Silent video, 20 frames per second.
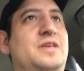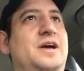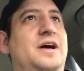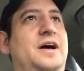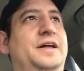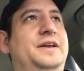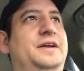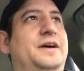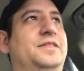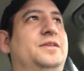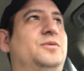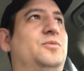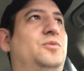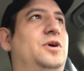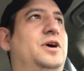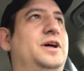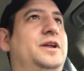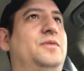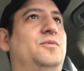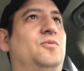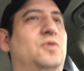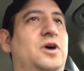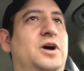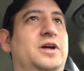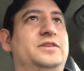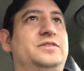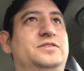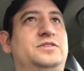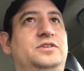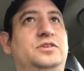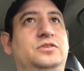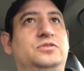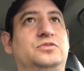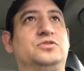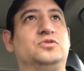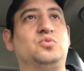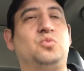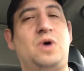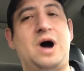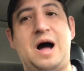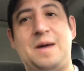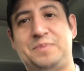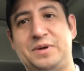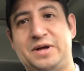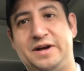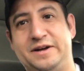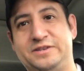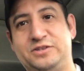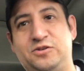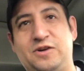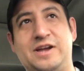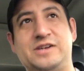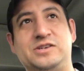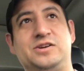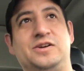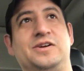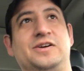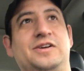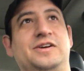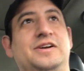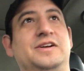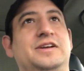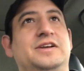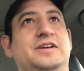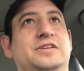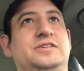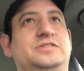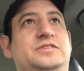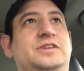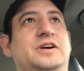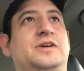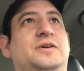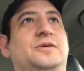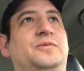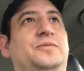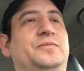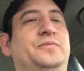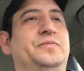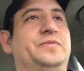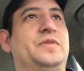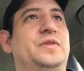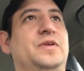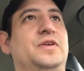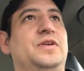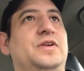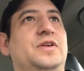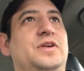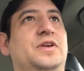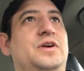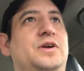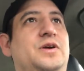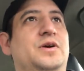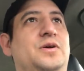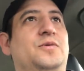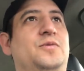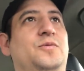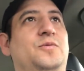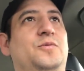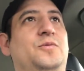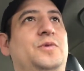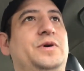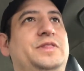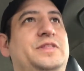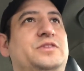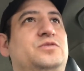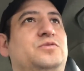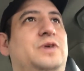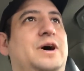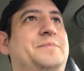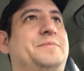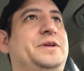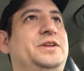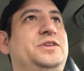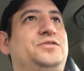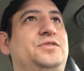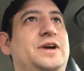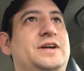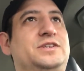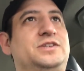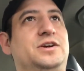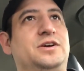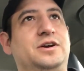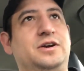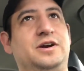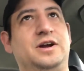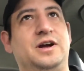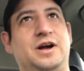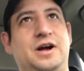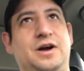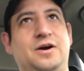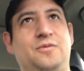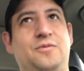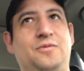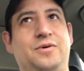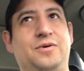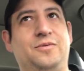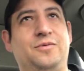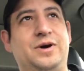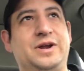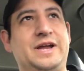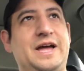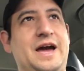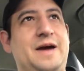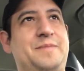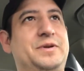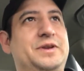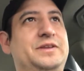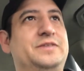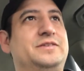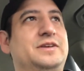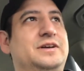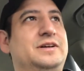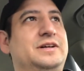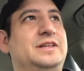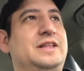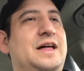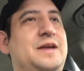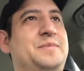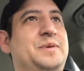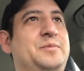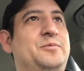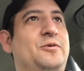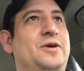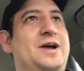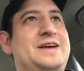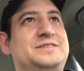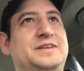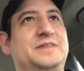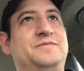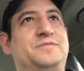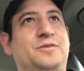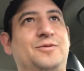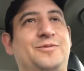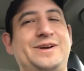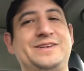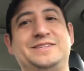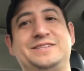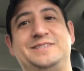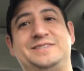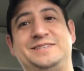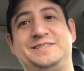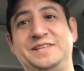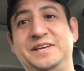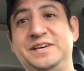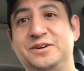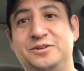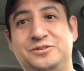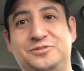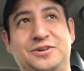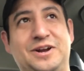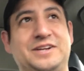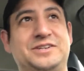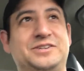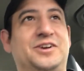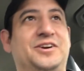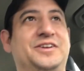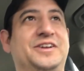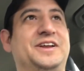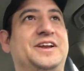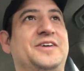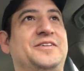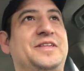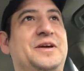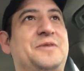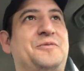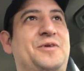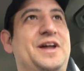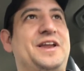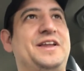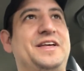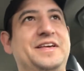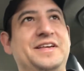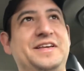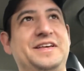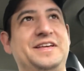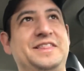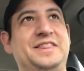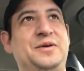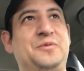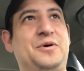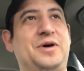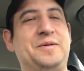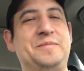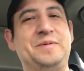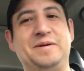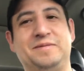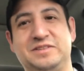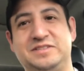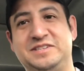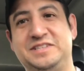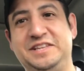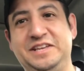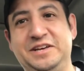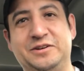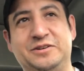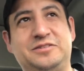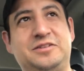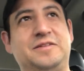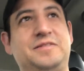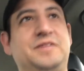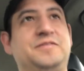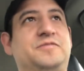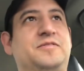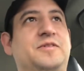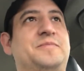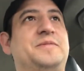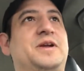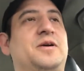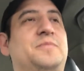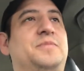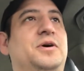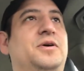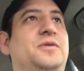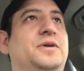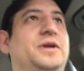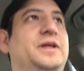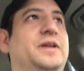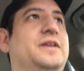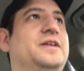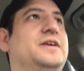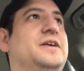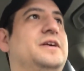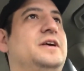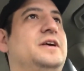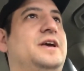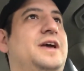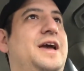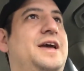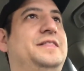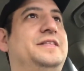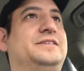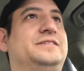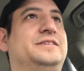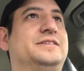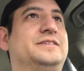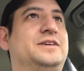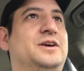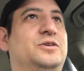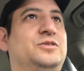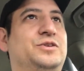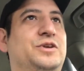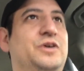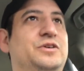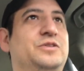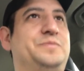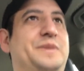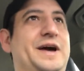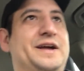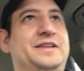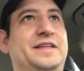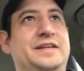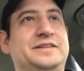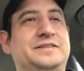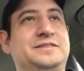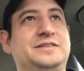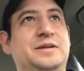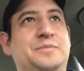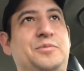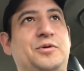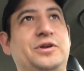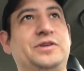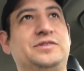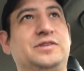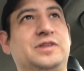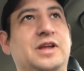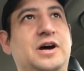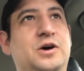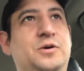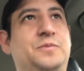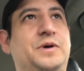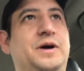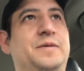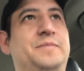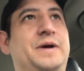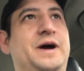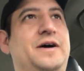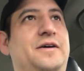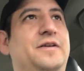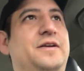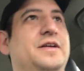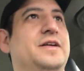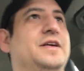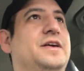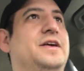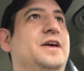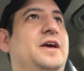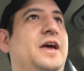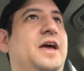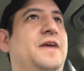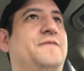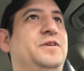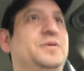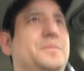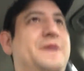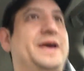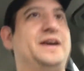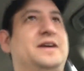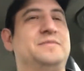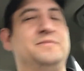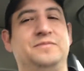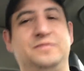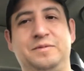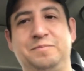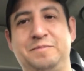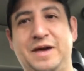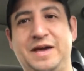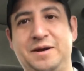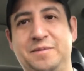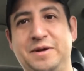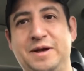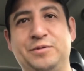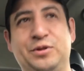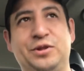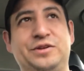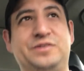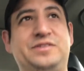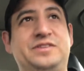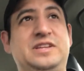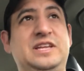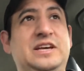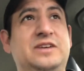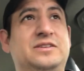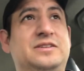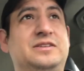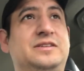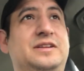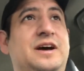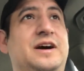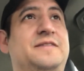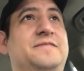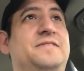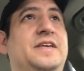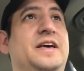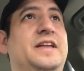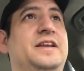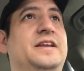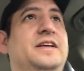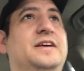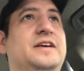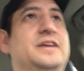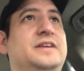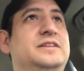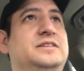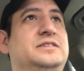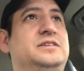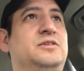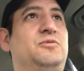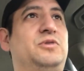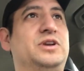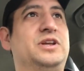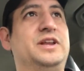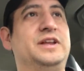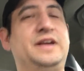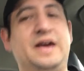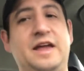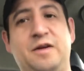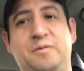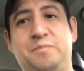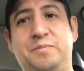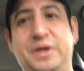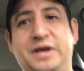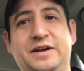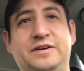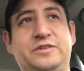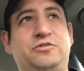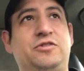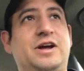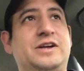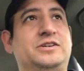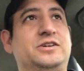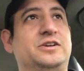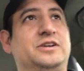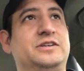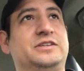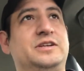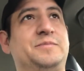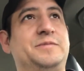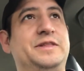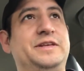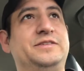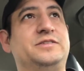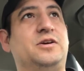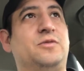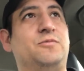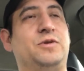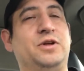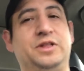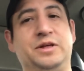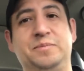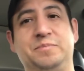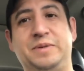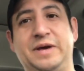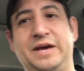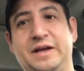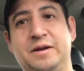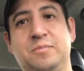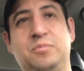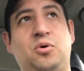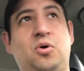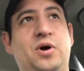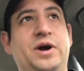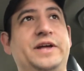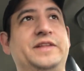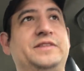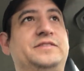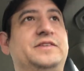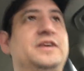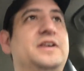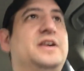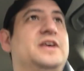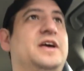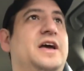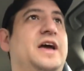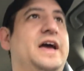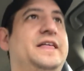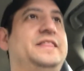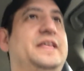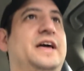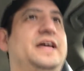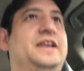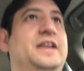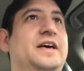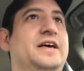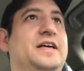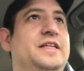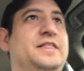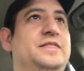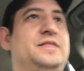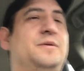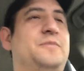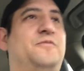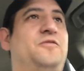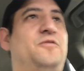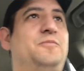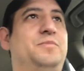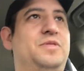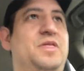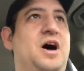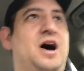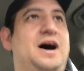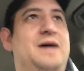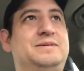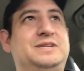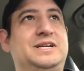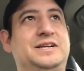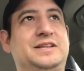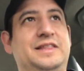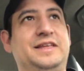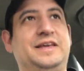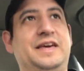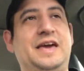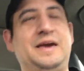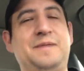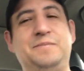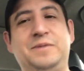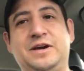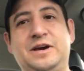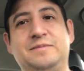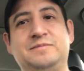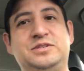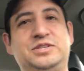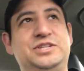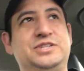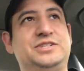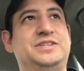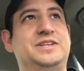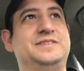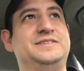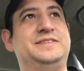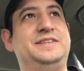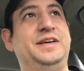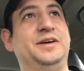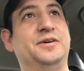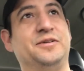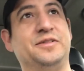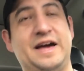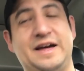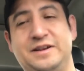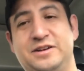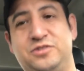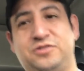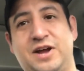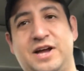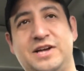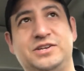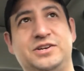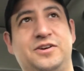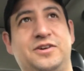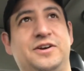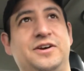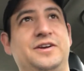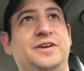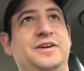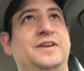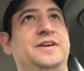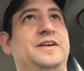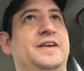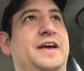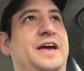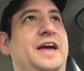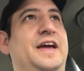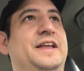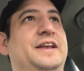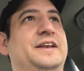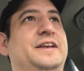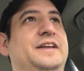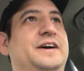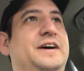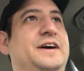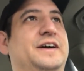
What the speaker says: Another one was to swap a treasure. So with the swapping treasure, what happened is a lot of people are asking for ways to steal treasure. You know, they want to be able to steal something from their opponent, and this goes back to that slippery slope about if you make them able to steal stuff, then someone can get a big treasure, because some of these are really big in points, and then the object of the game becomes just to steal that treasure, and